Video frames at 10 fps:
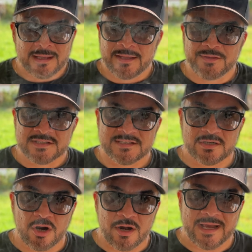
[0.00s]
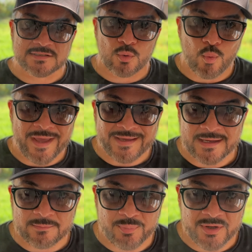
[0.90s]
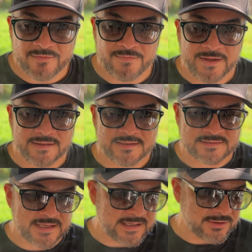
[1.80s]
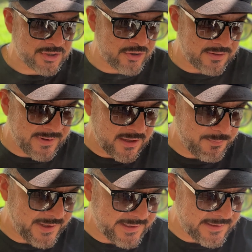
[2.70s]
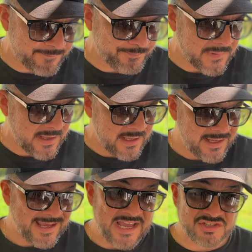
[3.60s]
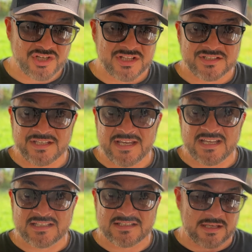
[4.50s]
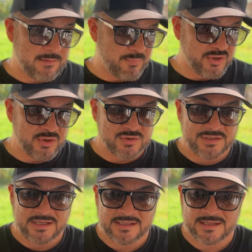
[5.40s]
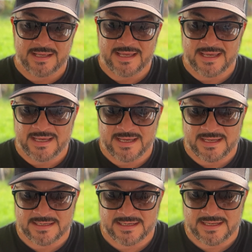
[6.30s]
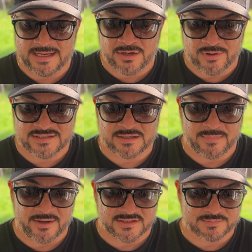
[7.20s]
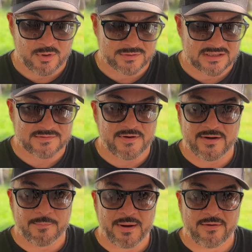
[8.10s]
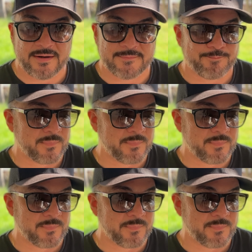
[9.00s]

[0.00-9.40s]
The cigar has awakened beautifully in this second third in my opinion. As you can see, it's producing an increased amount of smoke that's very apparent.